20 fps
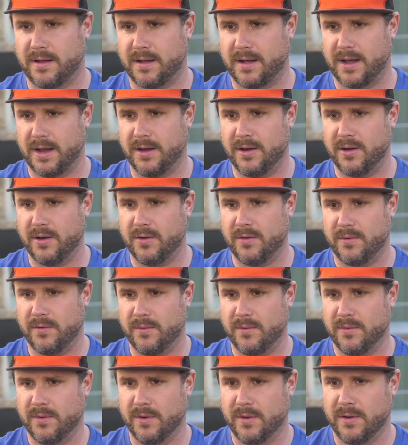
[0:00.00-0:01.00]
I know
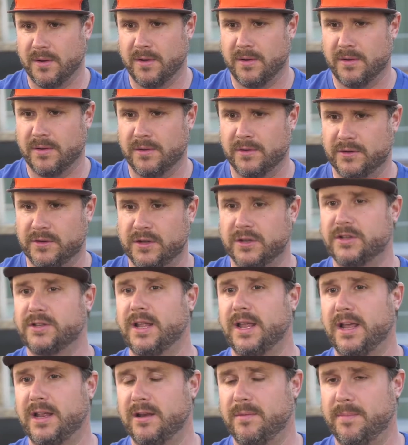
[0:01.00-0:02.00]

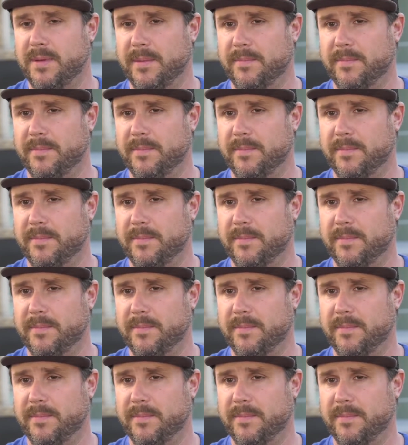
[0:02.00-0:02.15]
sustained